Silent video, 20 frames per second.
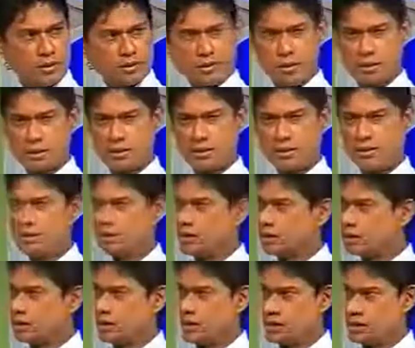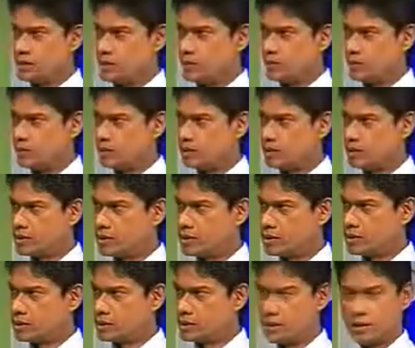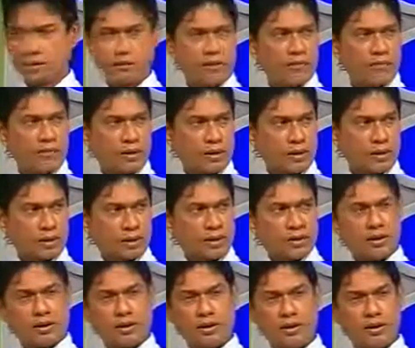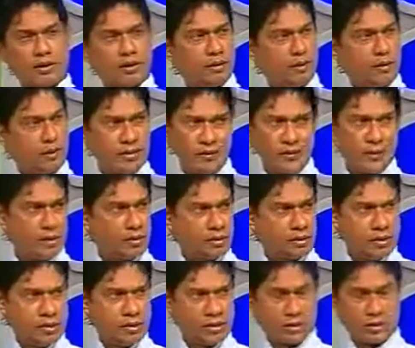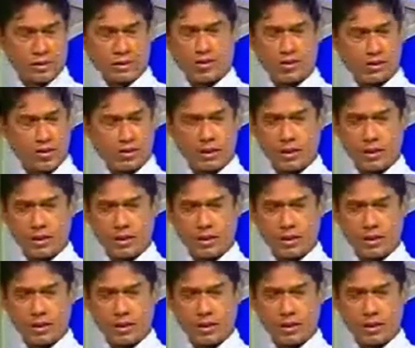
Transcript: doesn't use any supplements. Never. He's not used